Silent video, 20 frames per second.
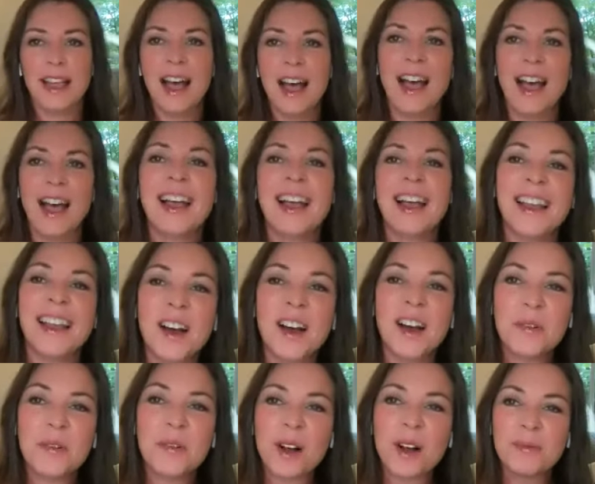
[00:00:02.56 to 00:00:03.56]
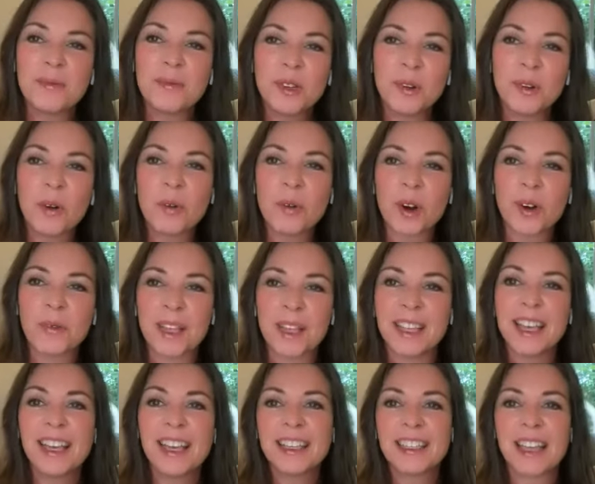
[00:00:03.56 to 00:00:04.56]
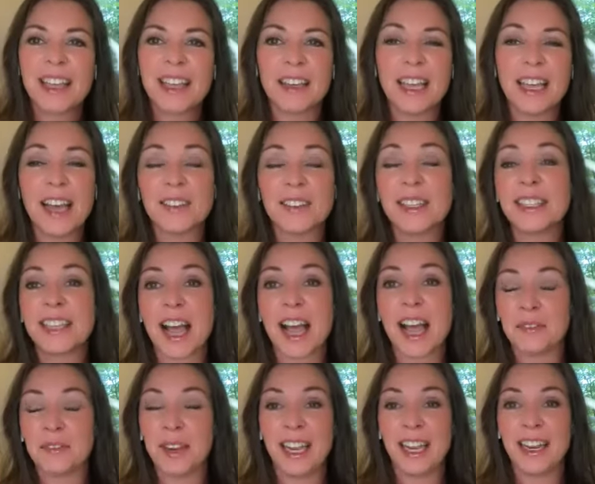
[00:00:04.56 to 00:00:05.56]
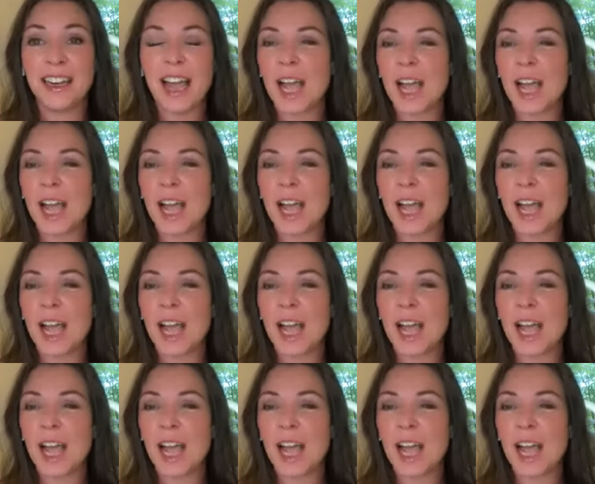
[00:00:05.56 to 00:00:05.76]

Hi, welcome to A Word with Kellie Scott Reed.